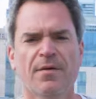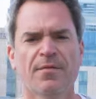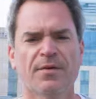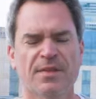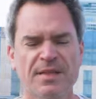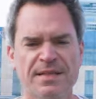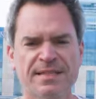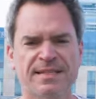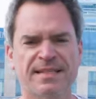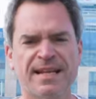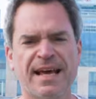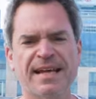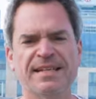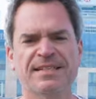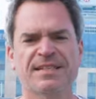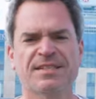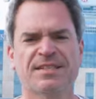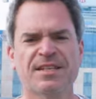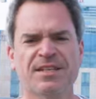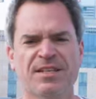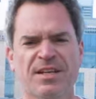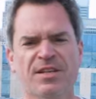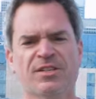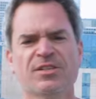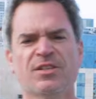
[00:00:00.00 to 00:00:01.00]
For this
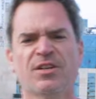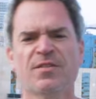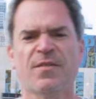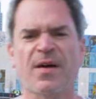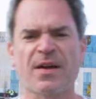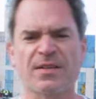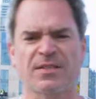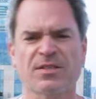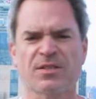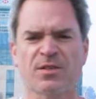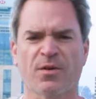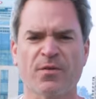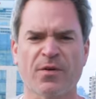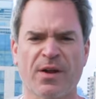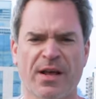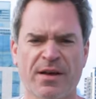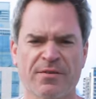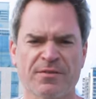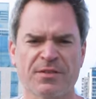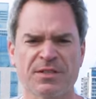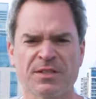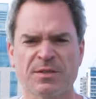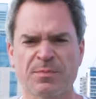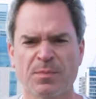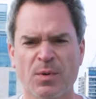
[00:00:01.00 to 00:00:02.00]
latest edition of Actually Someone
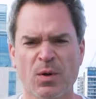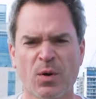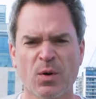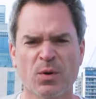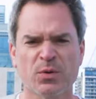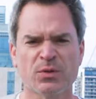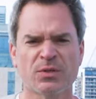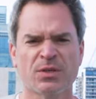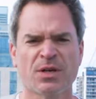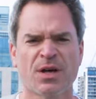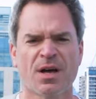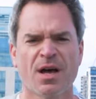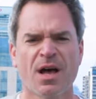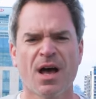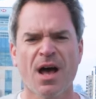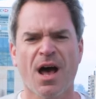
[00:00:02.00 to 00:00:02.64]
Else Explores,